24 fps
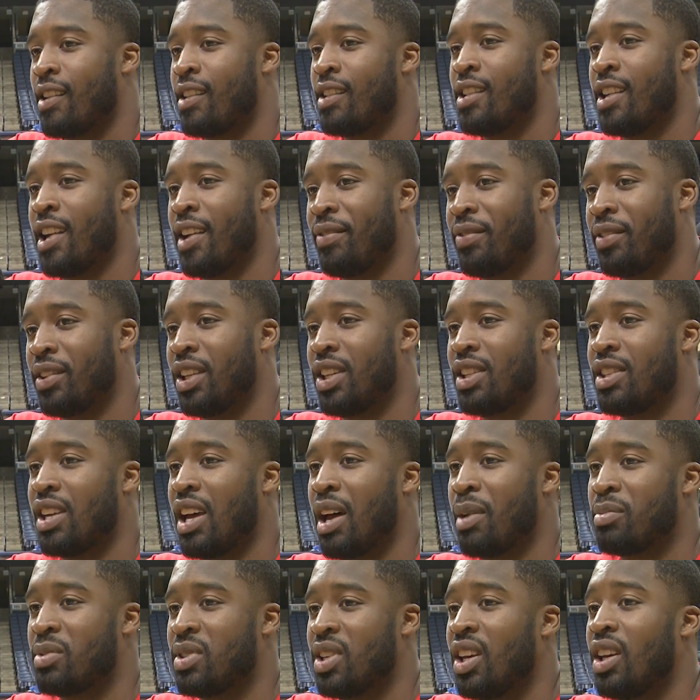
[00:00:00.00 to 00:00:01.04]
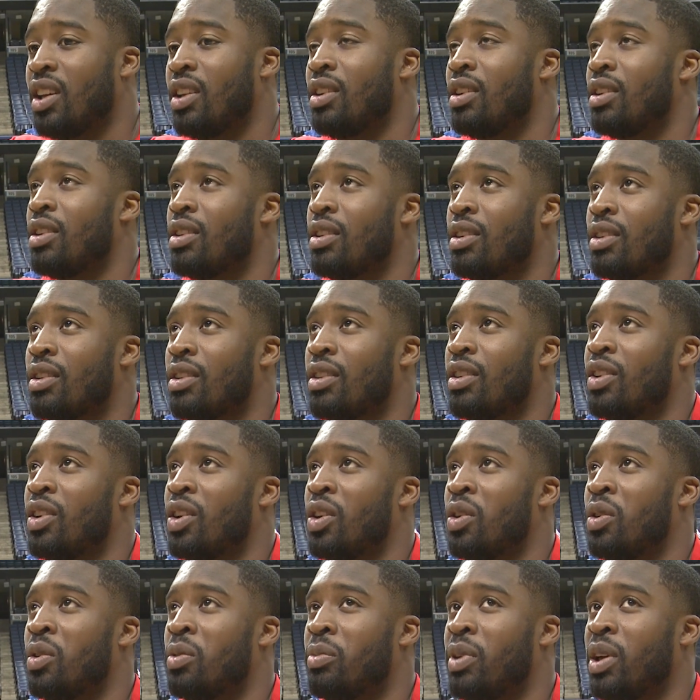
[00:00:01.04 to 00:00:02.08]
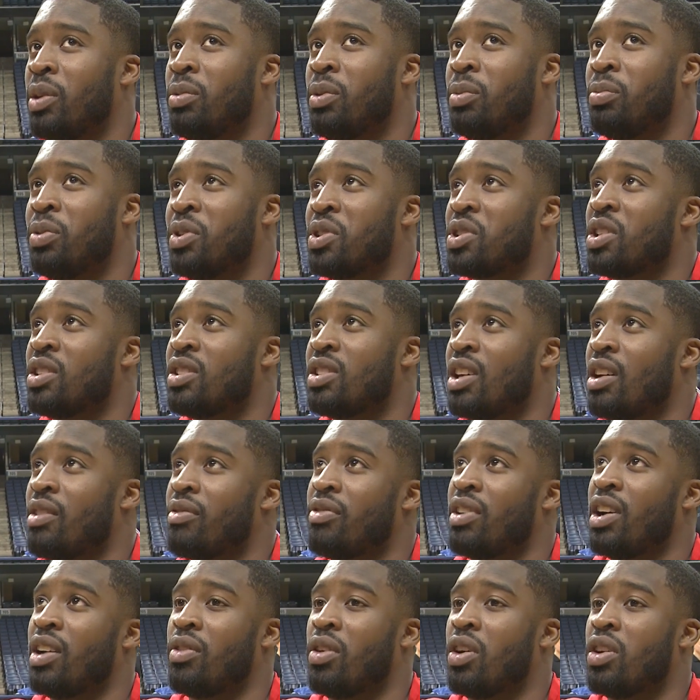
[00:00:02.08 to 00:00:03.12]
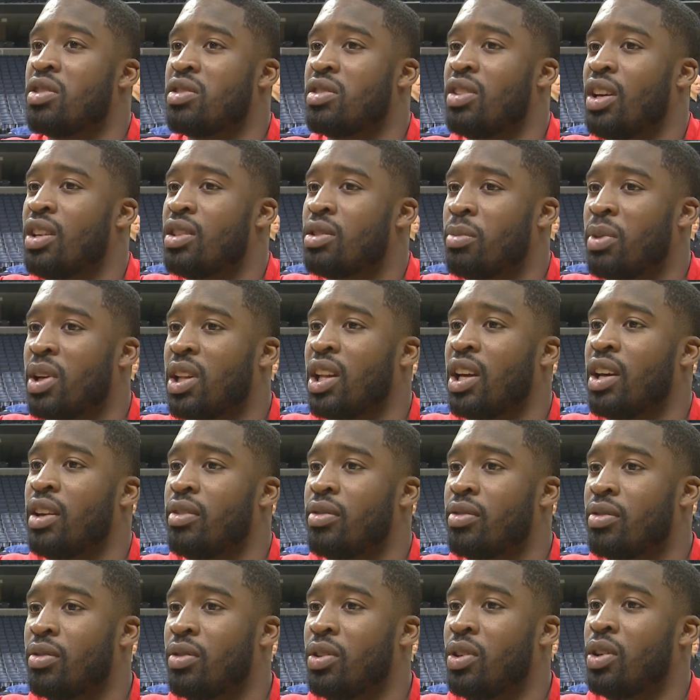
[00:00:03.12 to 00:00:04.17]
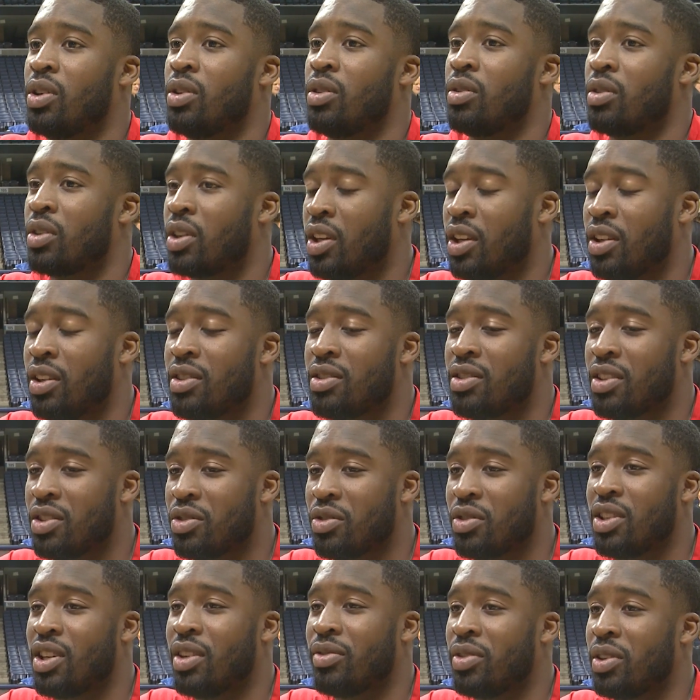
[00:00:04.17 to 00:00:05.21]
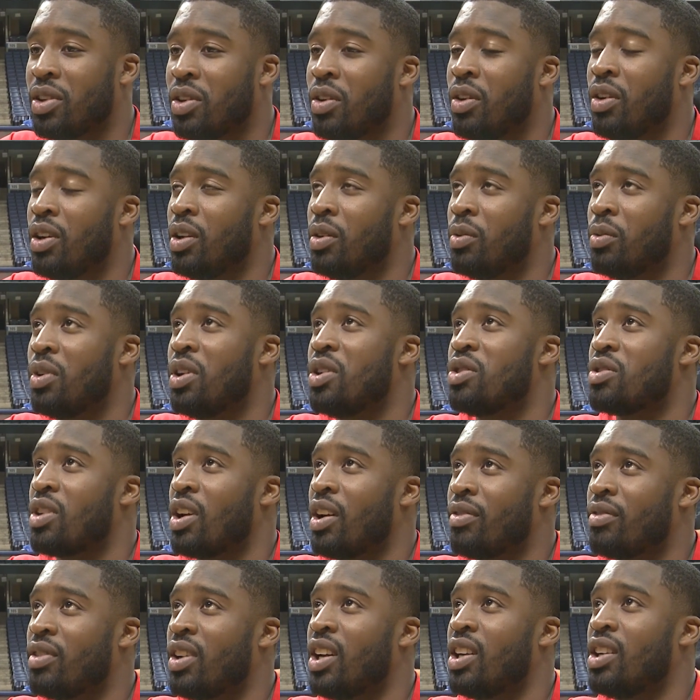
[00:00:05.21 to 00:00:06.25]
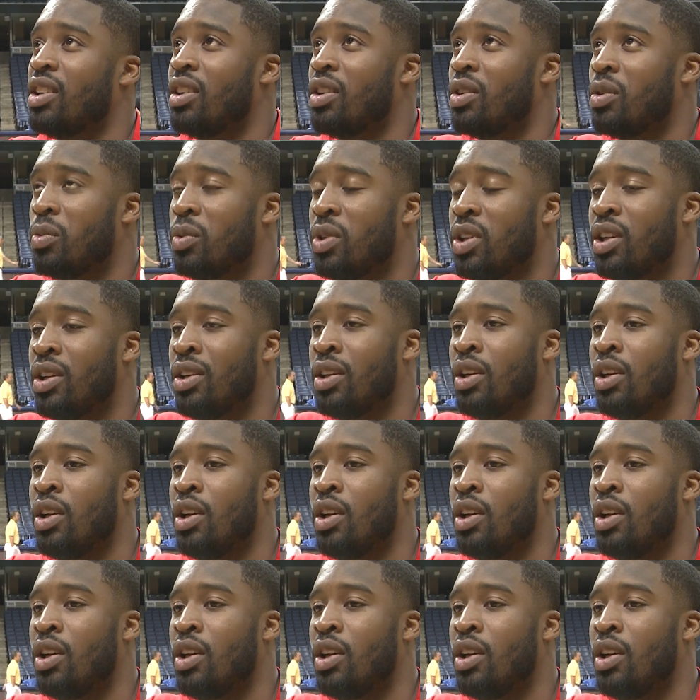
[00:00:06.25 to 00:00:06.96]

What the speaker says: definitely top 10, you know, maybe pushing top five hardest days of my life. You know, Achilles injury definitely going in one draft night, another one.